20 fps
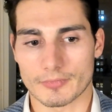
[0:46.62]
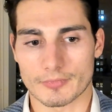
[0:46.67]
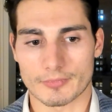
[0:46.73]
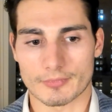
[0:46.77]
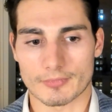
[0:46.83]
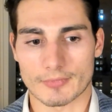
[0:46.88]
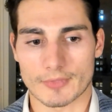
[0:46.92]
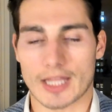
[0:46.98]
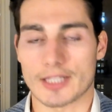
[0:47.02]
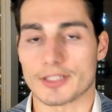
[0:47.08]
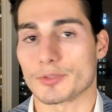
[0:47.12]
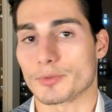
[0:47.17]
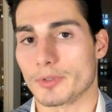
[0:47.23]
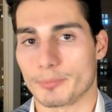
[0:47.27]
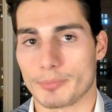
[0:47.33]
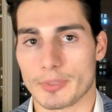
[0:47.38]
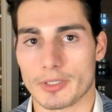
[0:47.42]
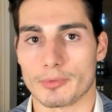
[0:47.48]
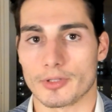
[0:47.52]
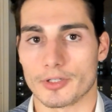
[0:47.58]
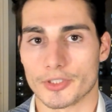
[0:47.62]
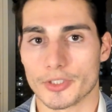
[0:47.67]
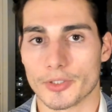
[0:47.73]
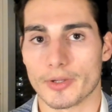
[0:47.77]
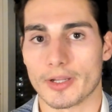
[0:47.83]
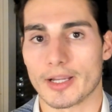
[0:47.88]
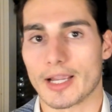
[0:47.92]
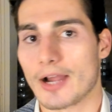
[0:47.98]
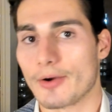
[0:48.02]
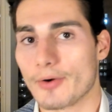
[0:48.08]
that's what people are
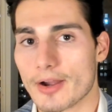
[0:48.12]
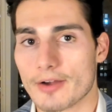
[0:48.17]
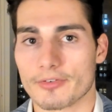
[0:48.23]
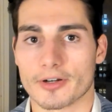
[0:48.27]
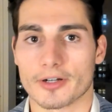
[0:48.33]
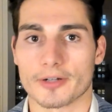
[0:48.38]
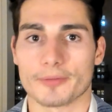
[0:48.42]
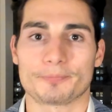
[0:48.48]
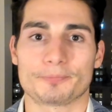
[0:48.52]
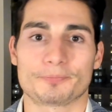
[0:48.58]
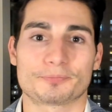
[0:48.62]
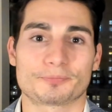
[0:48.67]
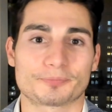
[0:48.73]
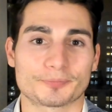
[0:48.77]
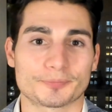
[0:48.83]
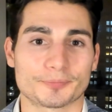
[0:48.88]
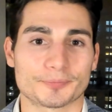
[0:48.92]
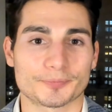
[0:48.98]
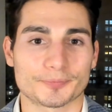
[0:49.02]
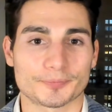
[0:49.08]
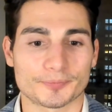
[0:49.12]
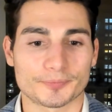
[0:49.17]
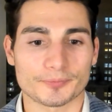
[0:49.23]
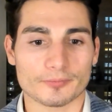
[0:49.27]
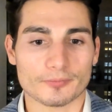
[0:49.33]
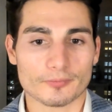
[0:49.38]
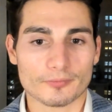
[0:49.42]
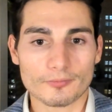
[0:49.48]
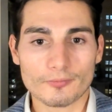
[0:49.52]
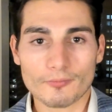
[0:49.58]
doing. However,
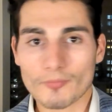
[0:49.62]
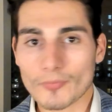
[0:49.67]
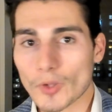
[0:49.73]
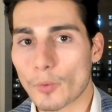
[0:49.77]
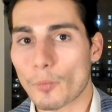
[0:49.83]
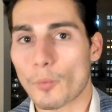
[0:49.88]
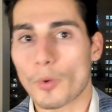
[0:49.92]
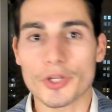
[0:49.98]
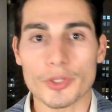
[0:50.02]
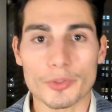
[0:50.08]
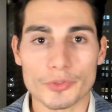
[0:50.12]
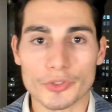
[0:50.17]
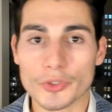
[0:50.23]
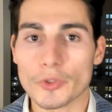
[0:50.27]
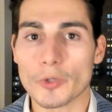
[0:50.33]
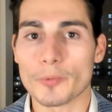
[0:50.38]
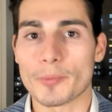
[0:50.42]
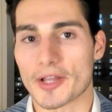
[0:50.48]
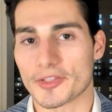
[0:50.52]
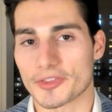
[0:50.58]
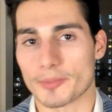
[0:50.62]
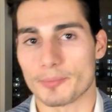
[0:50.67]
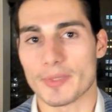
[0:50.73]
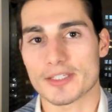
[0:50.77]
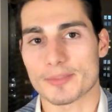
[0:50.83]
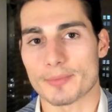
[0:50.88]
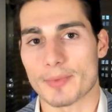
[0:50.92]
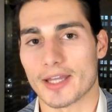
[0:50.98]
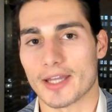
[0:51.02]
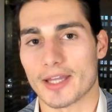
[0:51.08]
what do you do about the
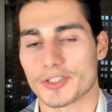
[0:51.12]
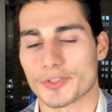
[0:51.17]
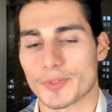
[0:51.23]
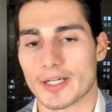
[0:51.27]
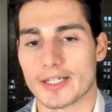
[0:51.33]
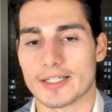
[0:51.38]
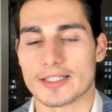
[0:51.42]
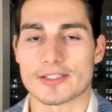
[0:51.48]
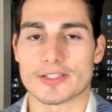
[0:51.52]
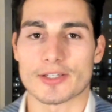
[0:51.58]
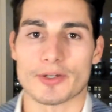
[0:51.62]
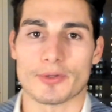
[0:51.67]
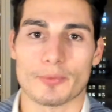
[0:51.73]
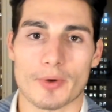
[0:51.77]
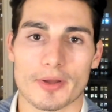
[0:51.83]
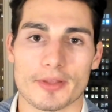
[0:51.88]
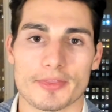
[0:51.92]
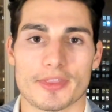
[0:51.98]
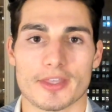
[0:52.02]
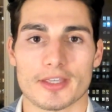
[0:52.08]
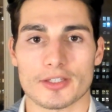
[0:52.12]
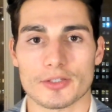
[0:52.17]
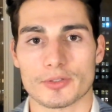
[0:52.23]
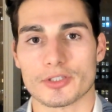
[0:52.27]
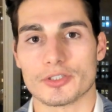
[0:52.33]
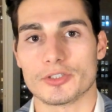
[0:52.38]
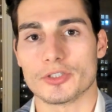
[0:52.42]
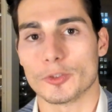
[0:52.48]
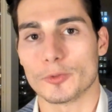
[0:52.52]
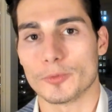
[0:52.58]
mismatch, right? So one thing you
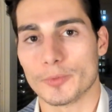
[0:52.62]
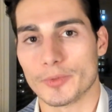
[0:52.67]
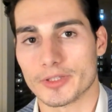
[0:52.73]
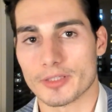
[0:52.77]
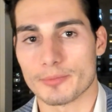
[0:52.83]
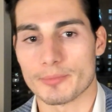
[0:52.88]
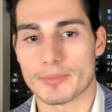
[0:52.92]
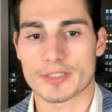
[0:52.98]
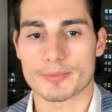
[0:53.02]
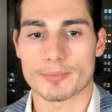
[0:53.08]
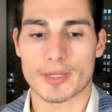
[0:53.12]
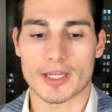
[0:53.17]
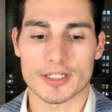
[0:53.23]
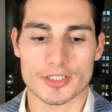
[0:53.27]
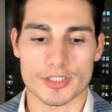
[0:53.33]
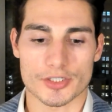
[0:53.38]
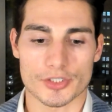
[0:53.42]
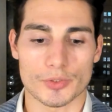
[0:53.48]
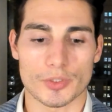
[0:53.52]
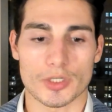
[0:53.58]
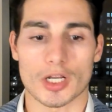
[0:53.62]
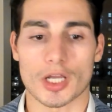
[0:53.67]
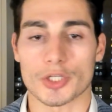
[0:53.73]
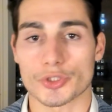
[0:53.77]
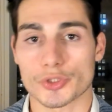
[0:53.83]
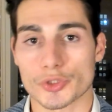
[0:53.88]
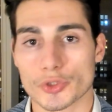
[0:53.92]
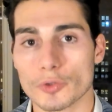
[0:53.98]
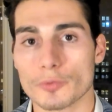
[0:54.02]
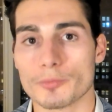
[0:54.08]
could do with the mismatch is you could
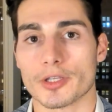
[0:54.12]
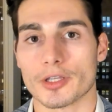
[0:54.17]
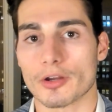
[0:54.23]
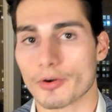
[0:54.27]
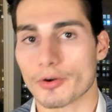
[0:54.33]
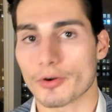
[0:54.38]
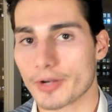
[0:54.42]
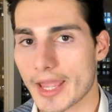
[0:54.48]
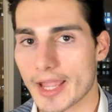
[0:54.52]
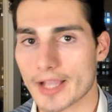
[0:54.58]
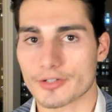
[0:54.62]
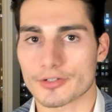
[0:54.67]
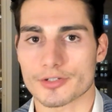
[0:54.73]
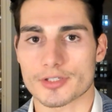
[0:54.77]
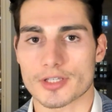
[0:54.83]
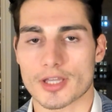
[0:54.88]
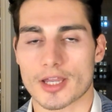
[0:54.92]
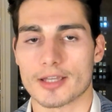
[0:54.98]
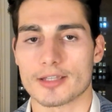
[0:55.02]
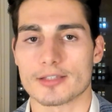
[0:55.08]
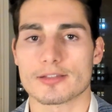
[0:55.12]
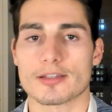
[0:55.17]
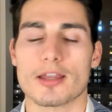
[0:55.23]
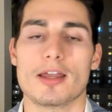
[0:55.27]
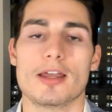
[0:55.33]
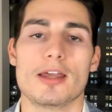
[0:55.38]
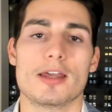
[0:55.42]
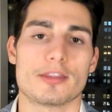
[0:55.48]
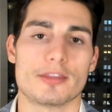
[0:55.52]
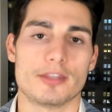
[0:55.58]
assume that you're going to exercise
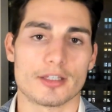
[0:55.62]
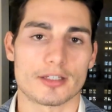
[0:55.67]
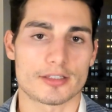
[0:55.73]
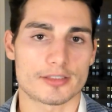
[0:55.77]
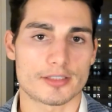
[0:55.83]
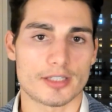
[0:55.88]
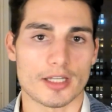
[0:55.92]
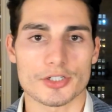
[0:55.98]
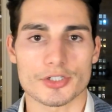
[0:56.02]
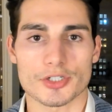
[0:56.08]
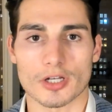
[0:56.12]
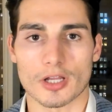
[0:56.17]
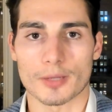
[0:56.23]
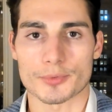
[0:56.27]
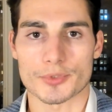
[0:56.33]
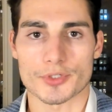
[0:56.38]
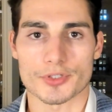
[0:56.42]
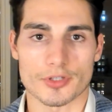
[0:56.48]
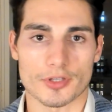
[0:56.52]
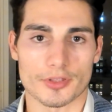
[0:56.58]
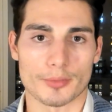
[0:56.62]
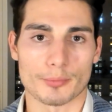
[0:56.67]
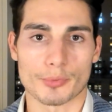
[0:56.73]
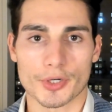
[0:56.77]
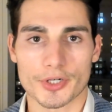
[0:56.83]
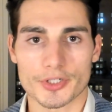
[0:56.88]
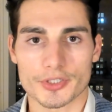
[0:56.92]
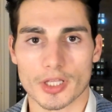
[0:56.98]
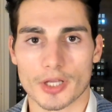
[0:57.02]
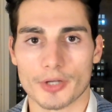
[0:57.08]
the extension options on the
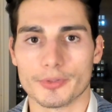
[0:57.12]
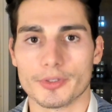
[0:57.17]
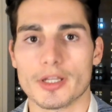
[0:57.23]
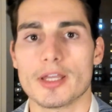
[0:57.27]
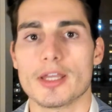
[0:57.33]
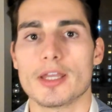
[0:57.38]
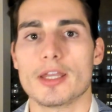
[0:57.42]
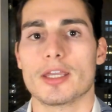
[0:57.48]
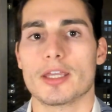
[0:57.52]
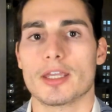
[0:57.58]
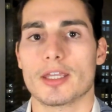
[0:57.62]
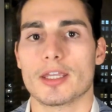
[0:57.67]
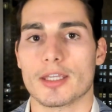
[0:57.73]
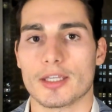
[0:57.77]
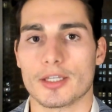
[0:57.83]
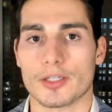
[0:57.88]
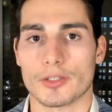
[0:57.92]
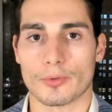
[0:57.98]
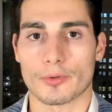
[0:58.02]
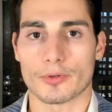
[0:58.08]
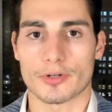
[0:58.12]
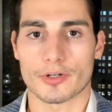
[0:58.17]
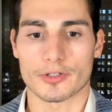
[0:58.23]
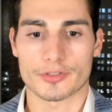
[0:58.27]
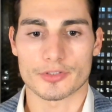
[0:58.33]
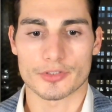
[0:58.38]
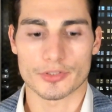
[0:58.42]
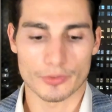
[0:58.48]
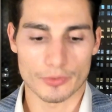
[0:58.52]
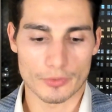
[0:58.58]
bridge loan in order
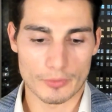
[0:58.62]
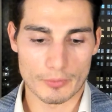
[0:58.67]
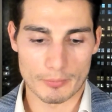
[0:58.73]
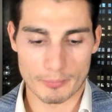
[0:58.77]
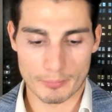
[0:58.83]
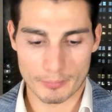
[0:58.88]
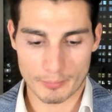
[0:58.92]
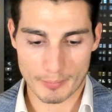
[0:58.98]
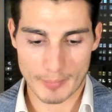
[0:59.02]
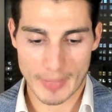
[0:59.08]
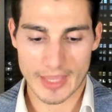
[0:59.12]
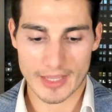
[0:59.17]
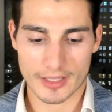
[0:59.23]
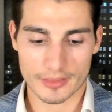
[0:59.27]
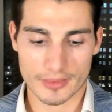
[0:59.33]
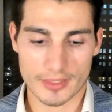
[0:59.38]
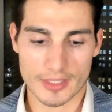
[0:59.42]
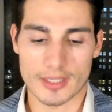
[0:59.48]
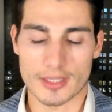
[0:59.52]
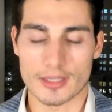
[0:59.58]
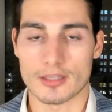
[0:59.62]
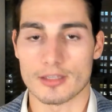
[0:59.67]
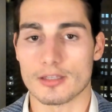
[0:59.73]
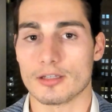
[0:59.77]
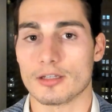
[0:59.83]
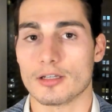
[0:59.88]
to make the